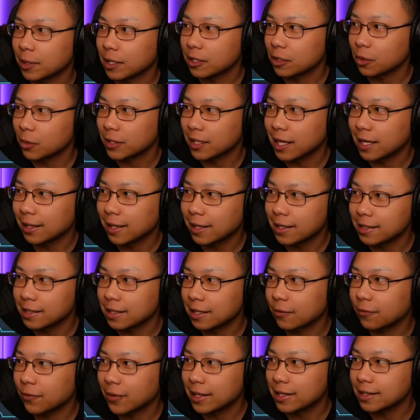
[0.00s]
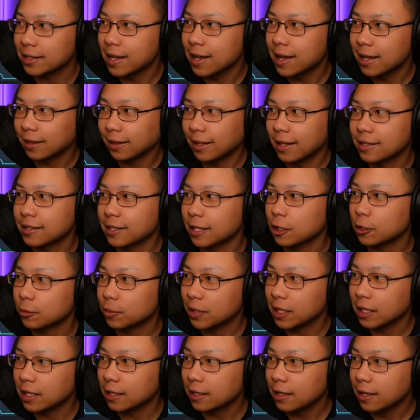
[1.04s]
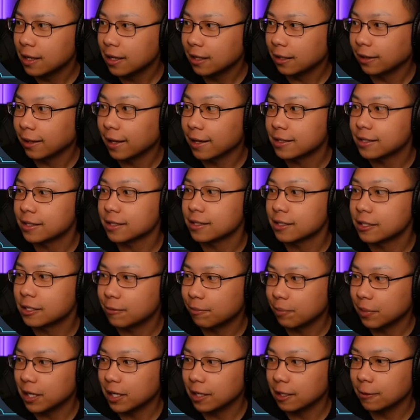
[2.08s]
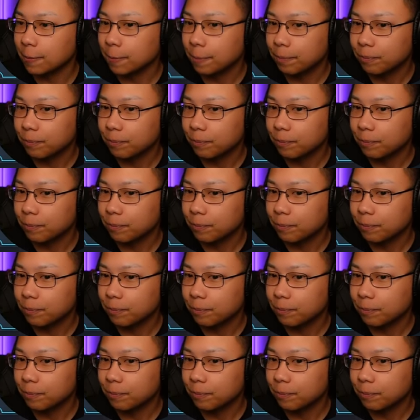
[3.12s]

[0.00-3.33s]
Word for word: So he's got less defense, less HP, less speed.